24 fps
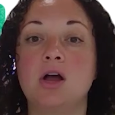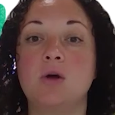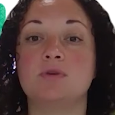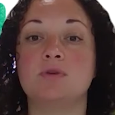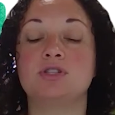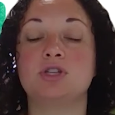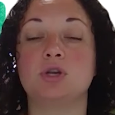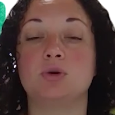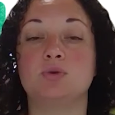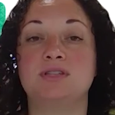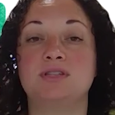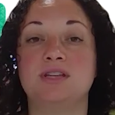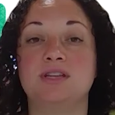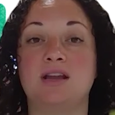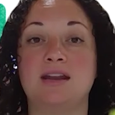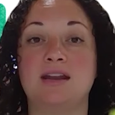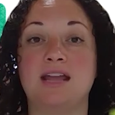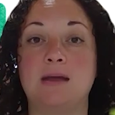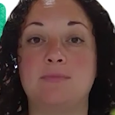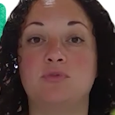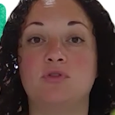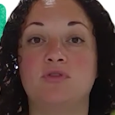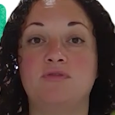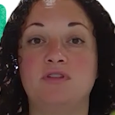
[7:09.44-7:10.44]
was hosted on
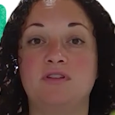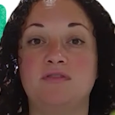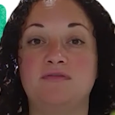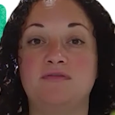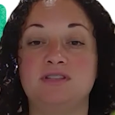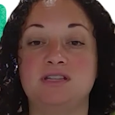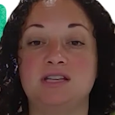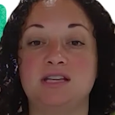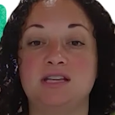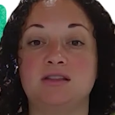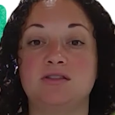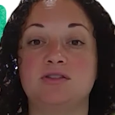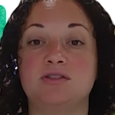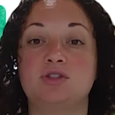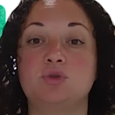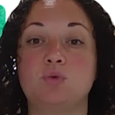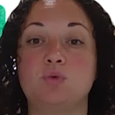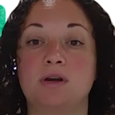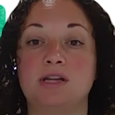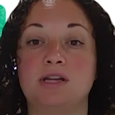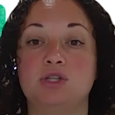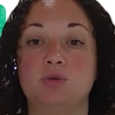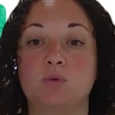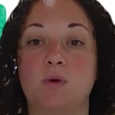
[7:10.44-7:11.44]
April 15th,
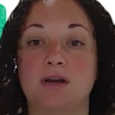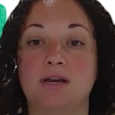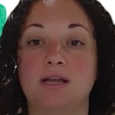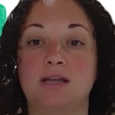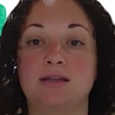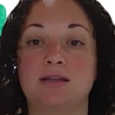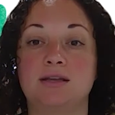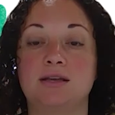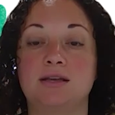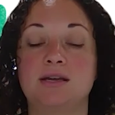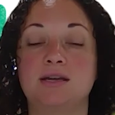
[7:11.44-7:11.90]
2020.